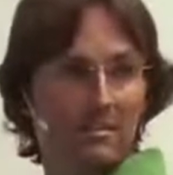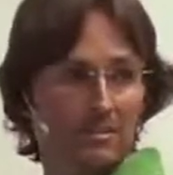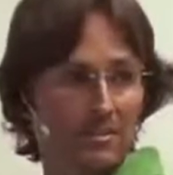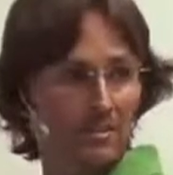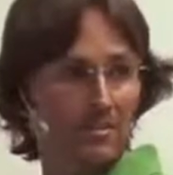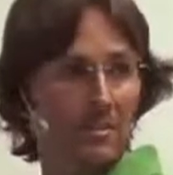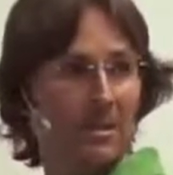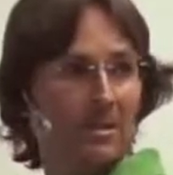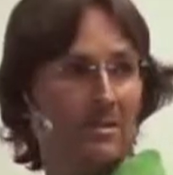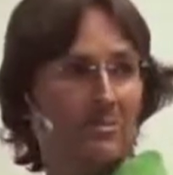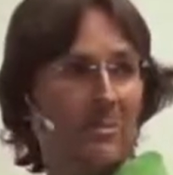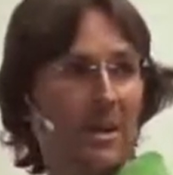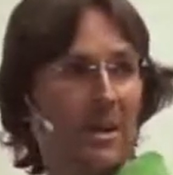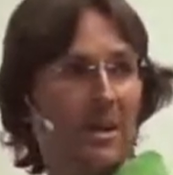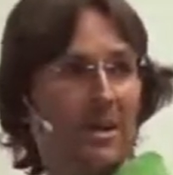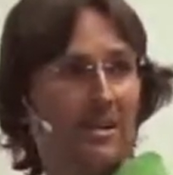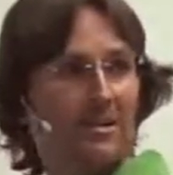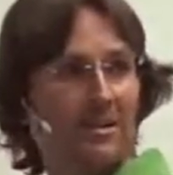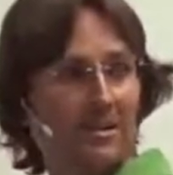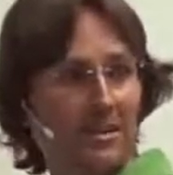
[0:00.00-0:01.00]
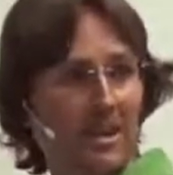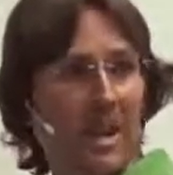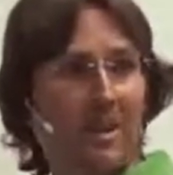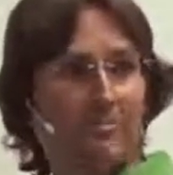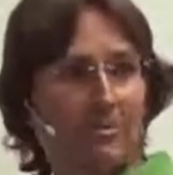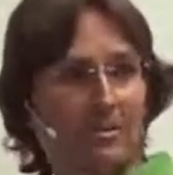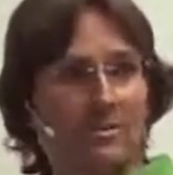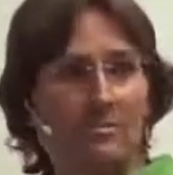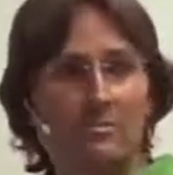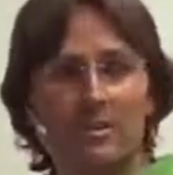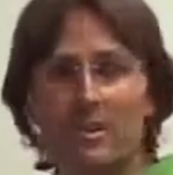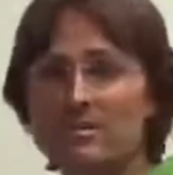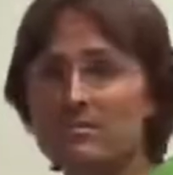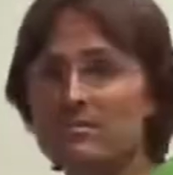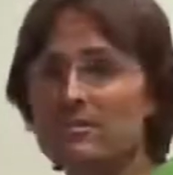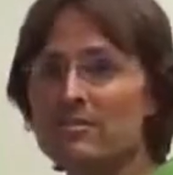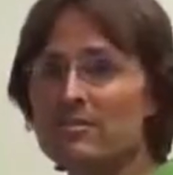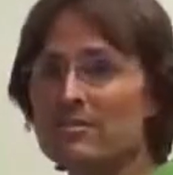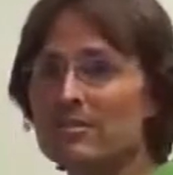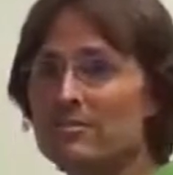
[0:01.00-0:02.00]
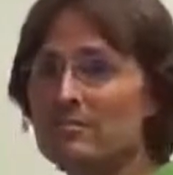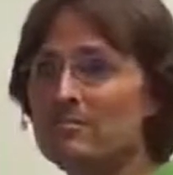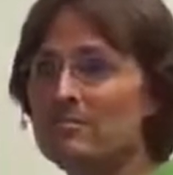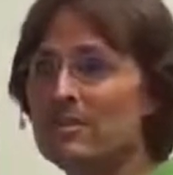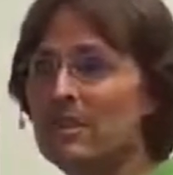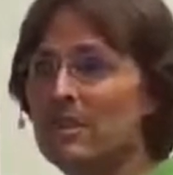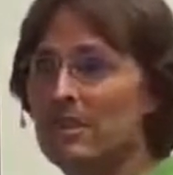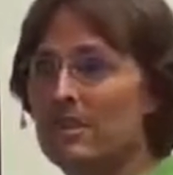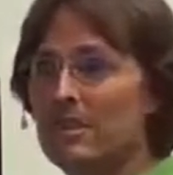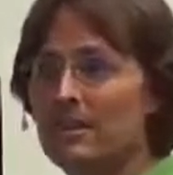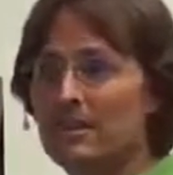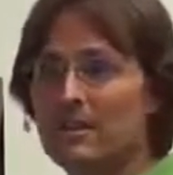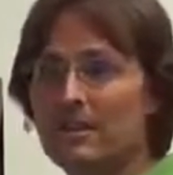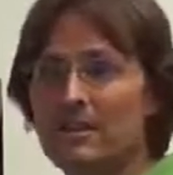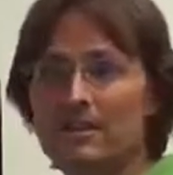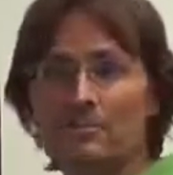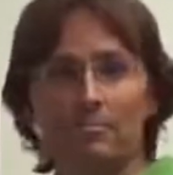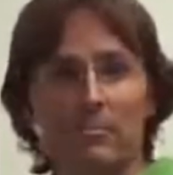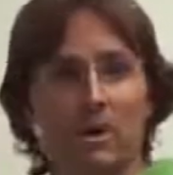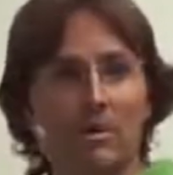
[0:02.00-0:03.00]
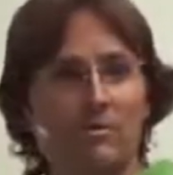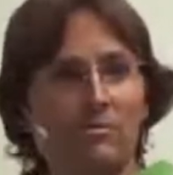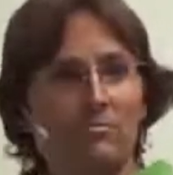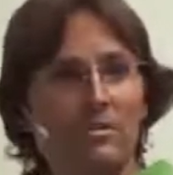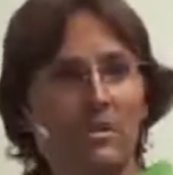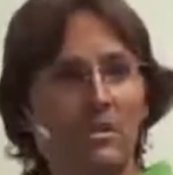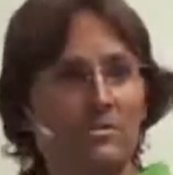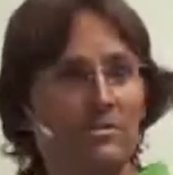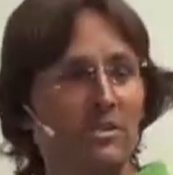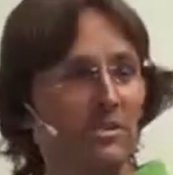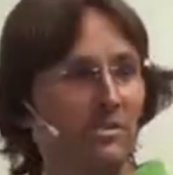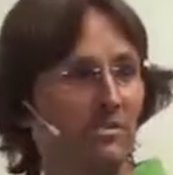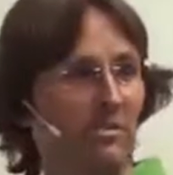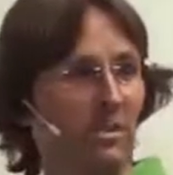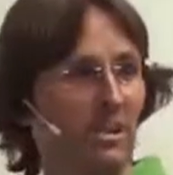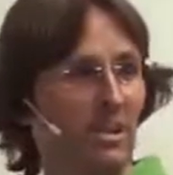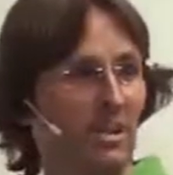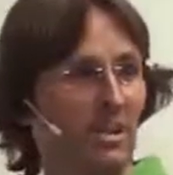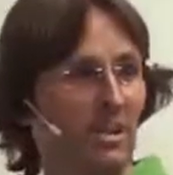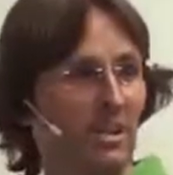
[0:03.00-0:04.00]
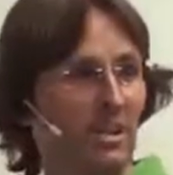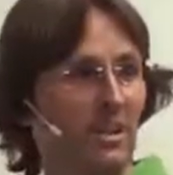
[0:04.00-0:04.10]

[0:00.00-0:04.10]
If you think about the average belief systems in most religions,